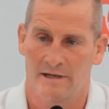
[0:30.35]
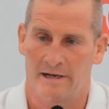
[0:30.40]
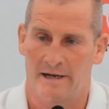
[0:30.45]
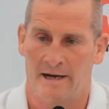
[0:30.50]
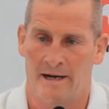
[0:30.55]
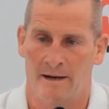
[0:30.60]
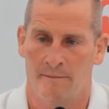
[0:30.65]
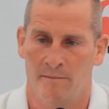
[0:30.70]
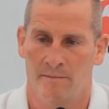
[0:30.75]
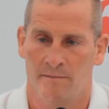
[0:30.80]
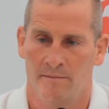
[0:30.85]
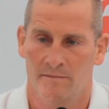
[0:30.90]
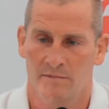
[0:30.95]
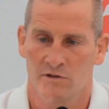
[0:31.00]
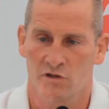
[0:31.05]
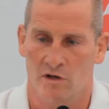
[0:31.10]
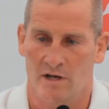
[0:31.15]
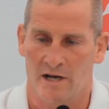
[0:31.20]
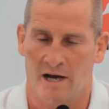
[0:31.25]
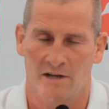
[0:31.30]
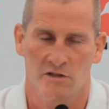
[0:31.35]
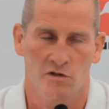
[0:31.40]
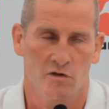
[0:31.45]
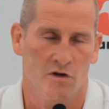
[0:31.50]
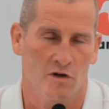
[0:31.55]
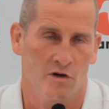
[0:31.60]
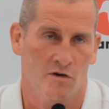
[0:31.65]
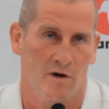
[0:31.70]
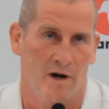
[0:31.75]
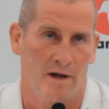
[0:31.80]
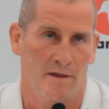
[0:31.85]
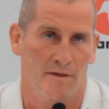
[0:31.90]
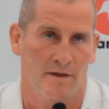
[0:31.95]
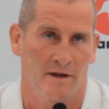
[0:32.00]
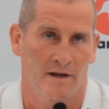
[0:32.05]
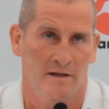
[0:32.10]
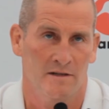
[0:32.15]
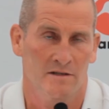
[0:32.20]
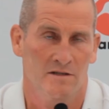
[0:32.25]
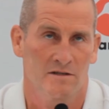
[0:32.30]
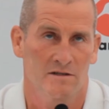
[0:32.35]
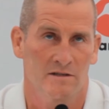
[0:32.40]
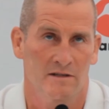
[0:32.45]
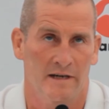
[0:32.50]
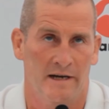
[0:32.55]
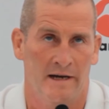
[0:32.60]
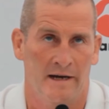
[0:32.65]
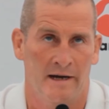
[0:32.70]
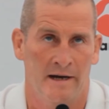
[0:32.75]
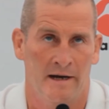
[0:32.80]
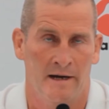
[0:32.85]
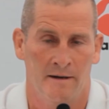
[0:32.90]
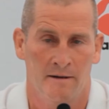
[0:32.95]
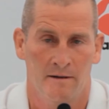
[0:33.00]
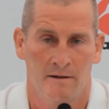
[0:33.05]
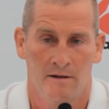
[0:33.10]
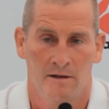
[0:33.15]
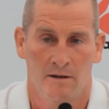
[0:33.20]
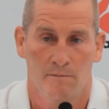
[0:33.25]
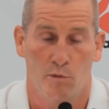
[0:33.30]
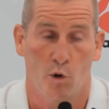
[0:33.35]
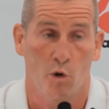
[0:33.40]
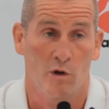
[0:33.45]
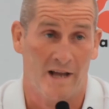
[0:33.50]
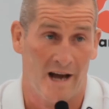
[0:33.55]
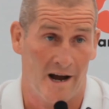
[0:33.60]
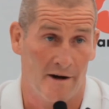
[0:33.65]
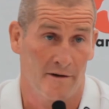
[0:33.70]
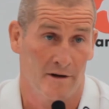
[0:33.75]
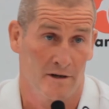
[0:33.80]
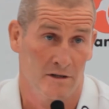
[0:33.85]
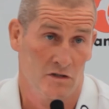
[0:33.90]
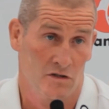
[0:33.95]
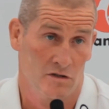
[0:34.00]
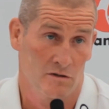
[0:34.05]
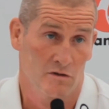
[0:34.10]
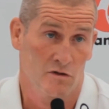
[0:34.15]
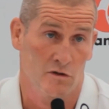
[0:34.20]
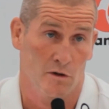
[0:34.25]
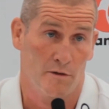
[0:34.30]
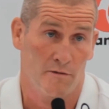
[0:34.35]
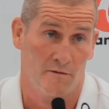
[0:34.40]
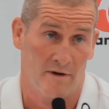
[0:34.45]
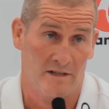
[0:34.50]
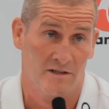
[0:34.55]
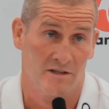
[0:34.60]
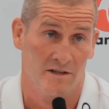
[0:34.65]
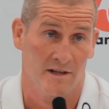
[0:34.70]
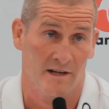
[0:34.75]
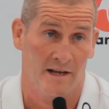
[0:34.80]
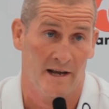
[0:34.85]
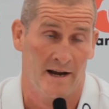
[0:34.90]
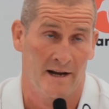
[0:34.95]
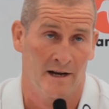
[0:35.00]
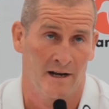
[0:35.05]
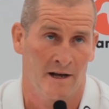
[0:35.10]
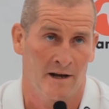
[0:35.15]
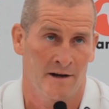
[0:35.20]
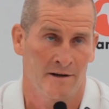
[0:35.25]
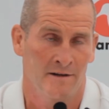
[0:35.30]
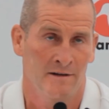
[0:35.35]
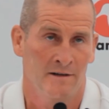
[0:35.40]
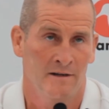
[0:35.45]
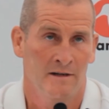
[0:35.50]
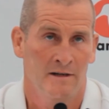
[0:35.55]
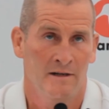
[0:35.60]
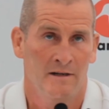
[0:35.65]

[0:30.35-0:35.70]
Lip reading: so guys who can create things, ball carriers, so threats at the gain line,